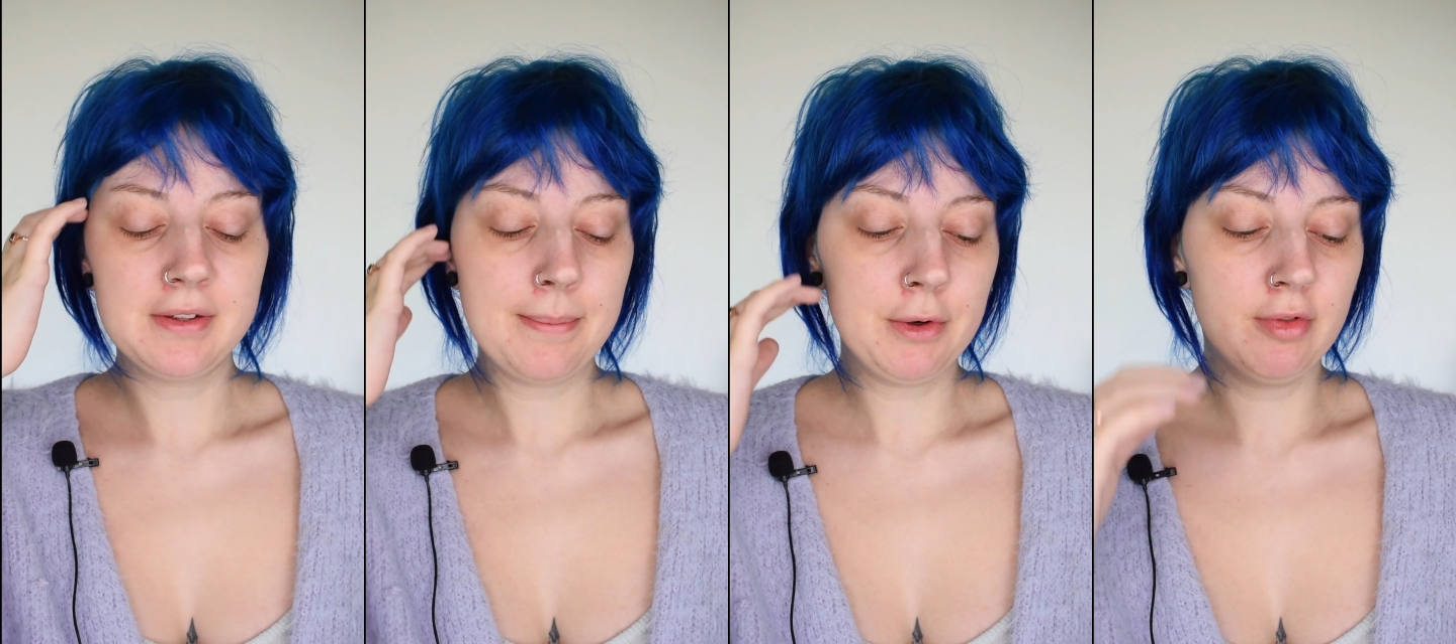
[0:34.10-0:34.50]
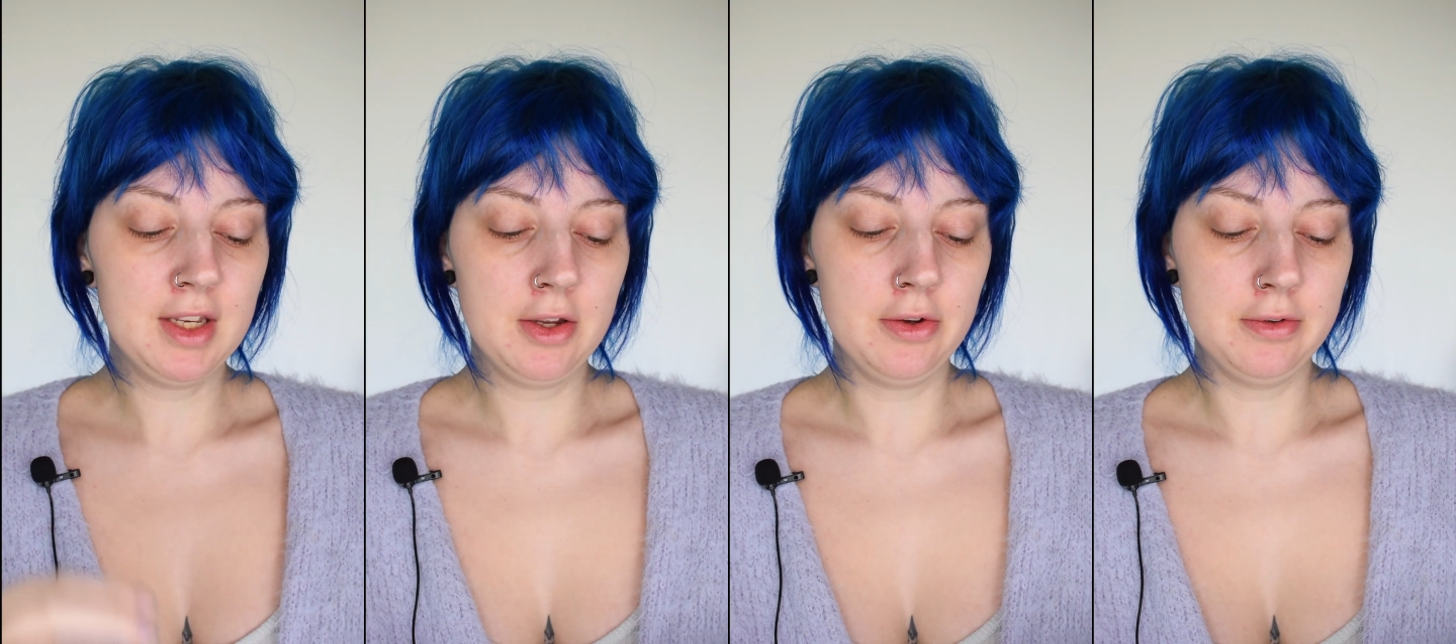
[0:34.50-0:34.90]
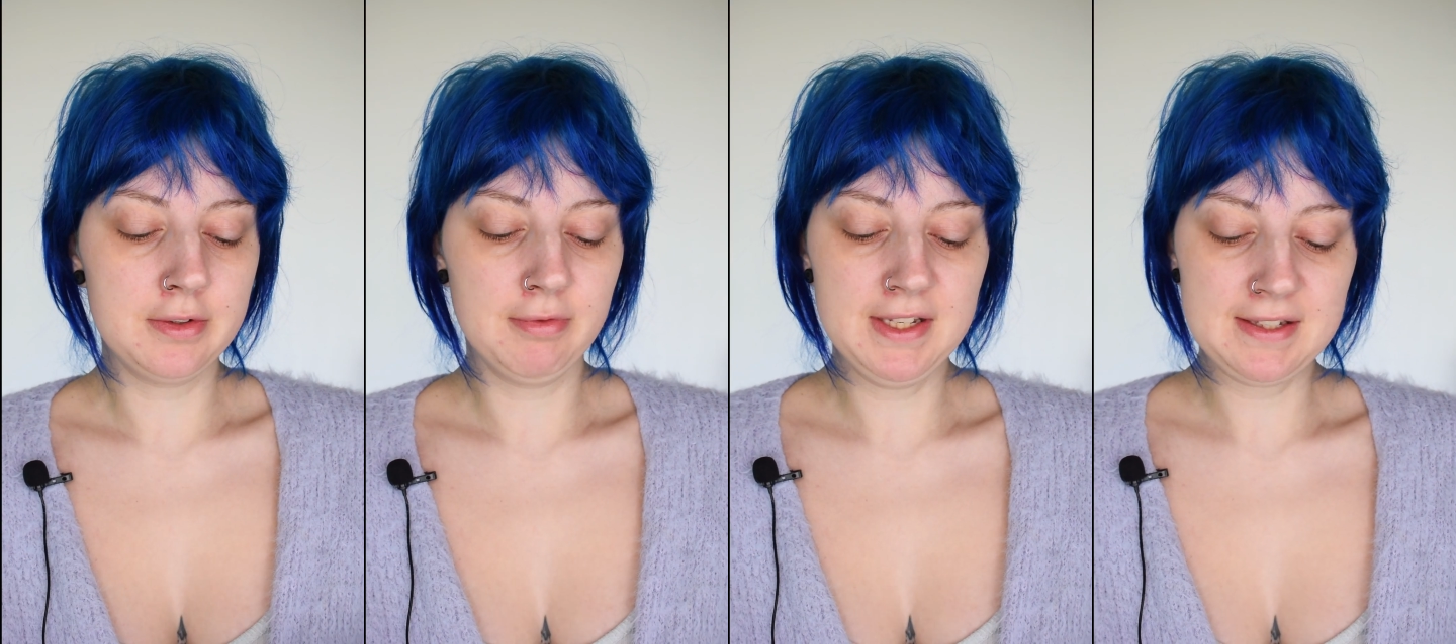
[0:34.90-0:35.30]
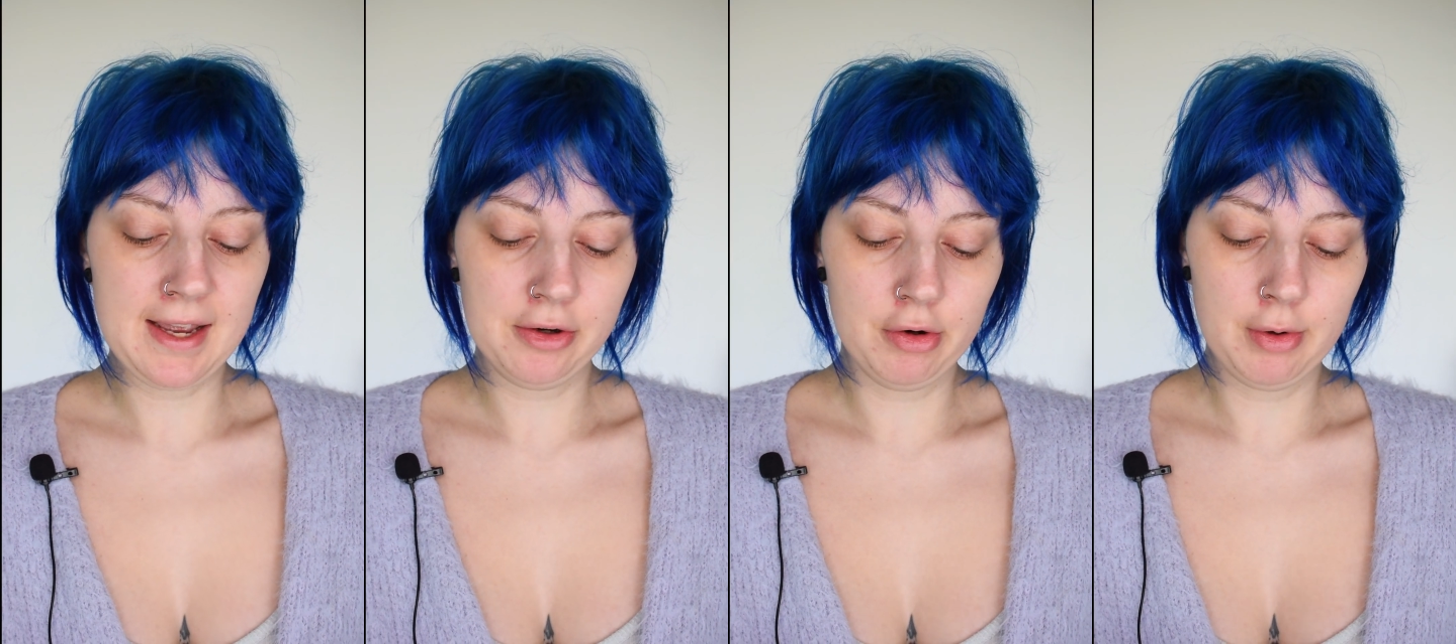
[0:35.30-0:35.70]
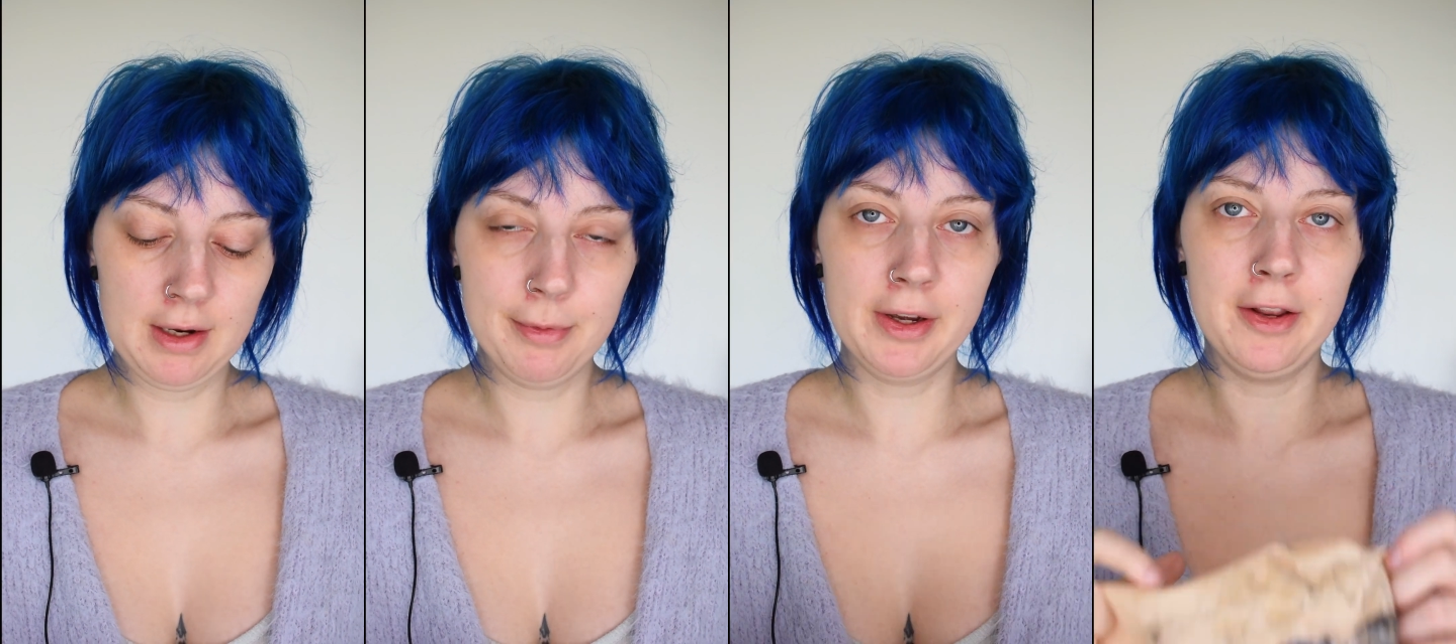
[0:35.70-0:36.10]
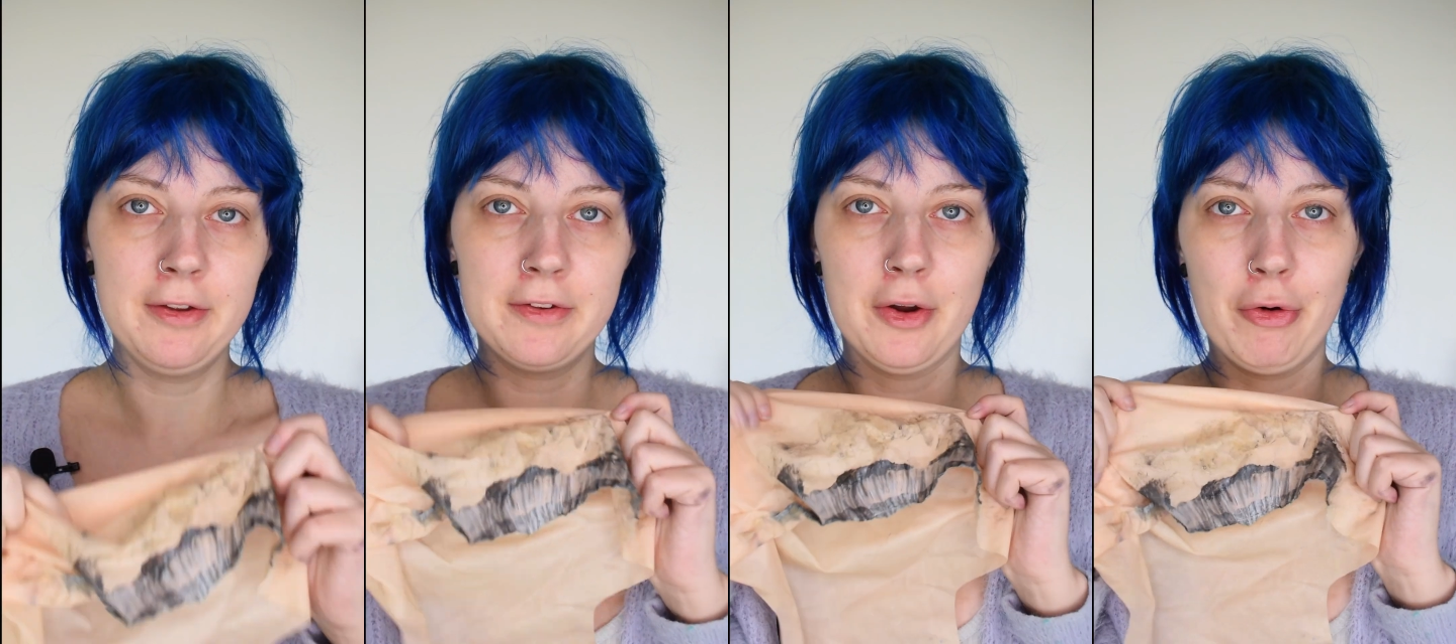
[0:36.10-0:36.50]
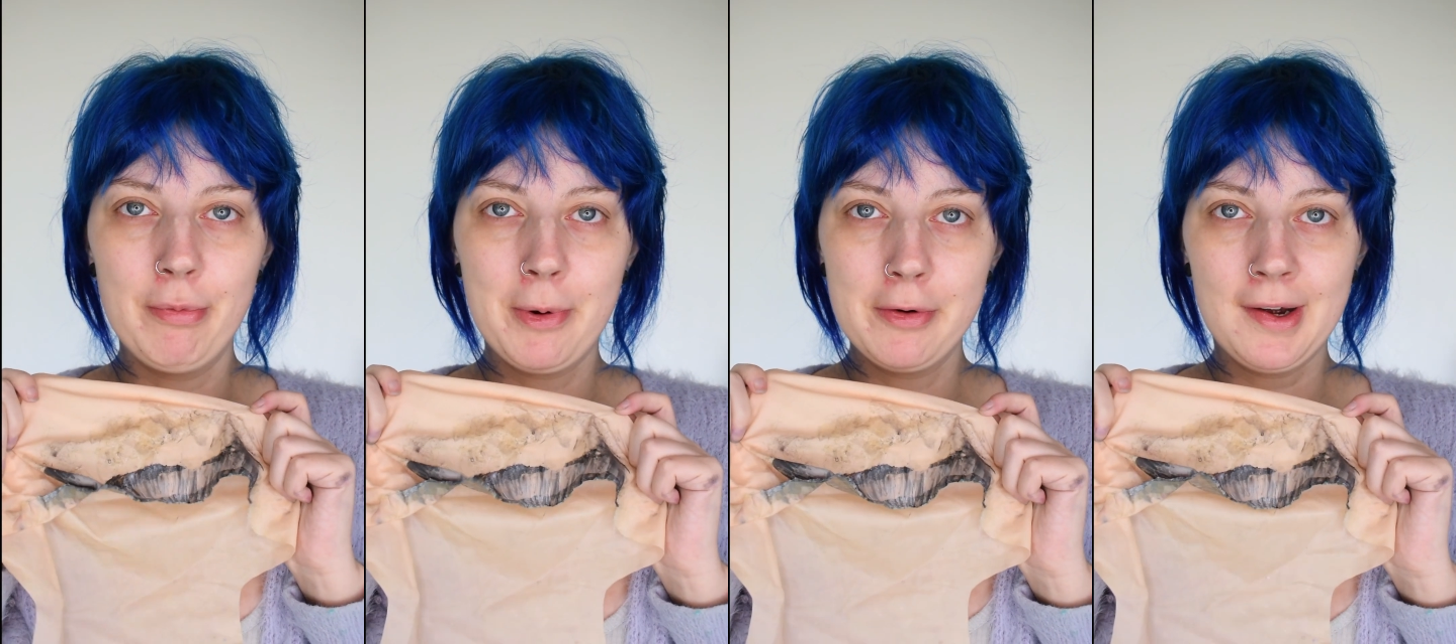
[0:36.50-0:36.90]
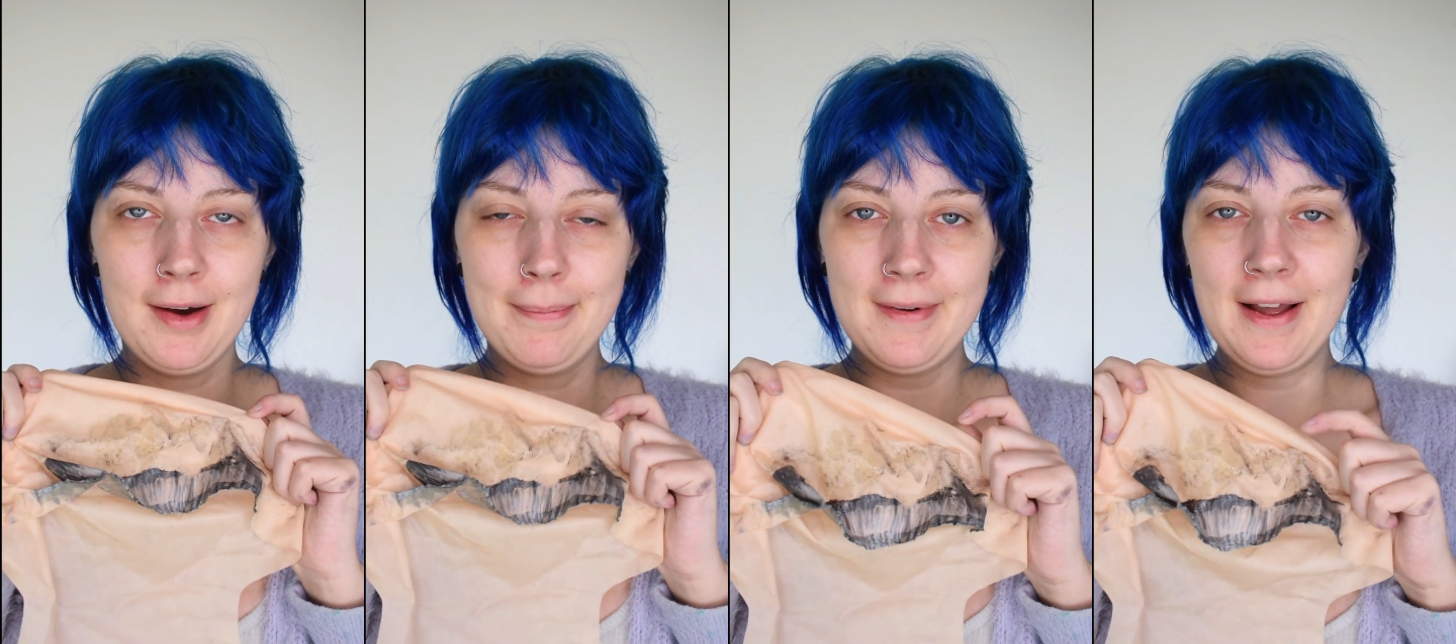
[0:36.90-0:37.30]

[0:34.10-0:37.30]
I'm a reuse recycle queen, we're going to use an old bowl cup.